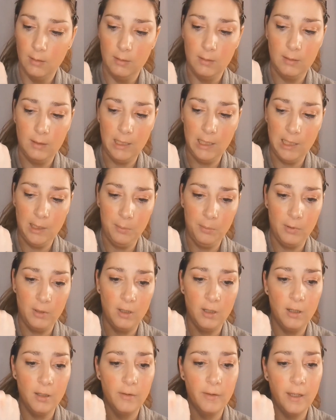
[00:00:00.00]
tap
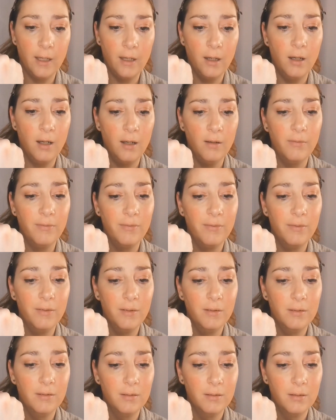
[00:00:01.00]
that off
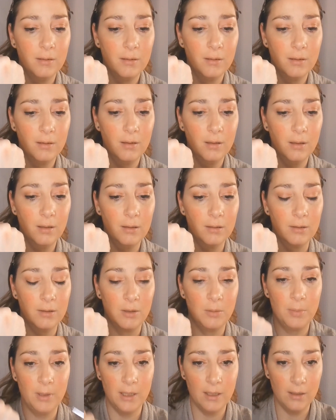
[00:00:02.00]
a
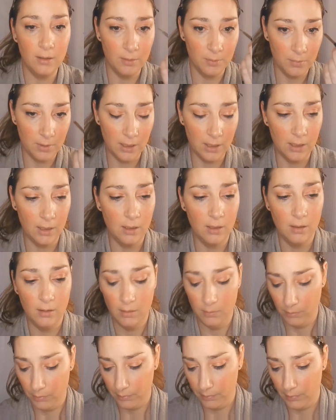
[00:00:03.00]
little bit on the
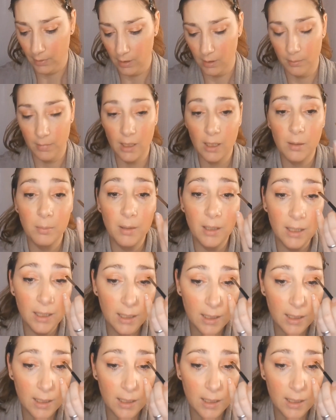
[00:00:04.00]
back of my